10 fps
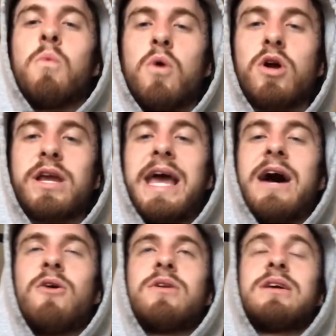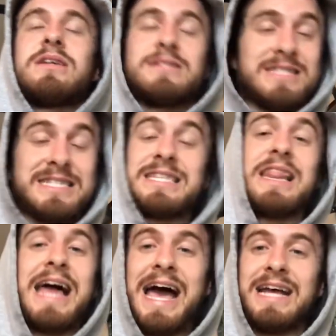workout
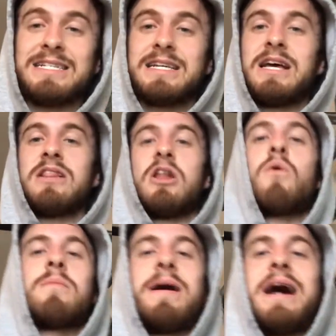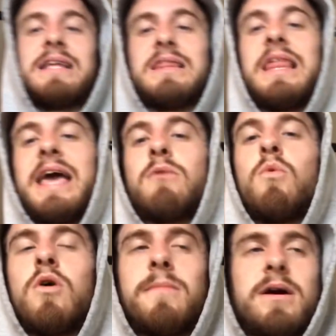slash lower body leg
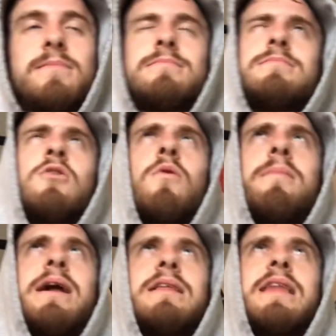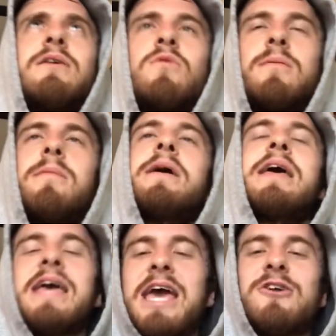warm-up.
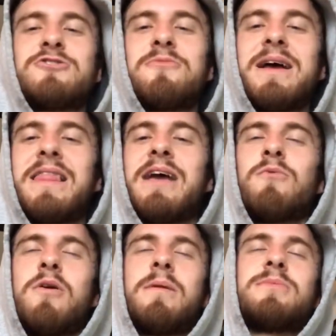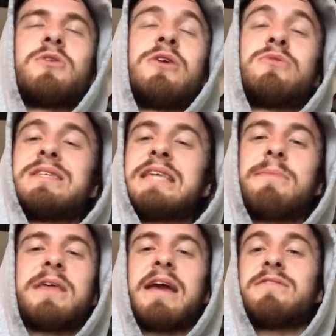It'll show my leg warm-up. So I do the
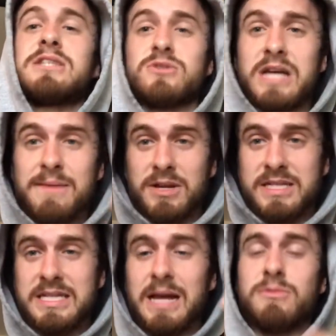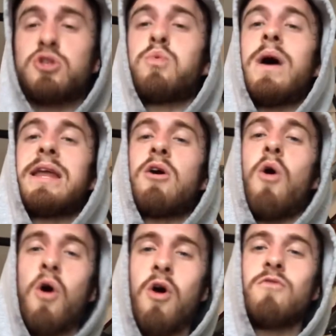same thing every single time. You can see I'm
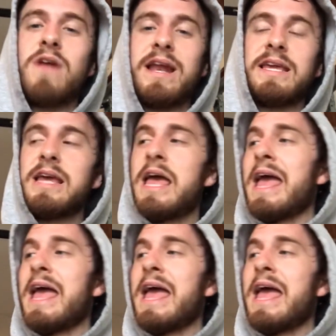sweating already,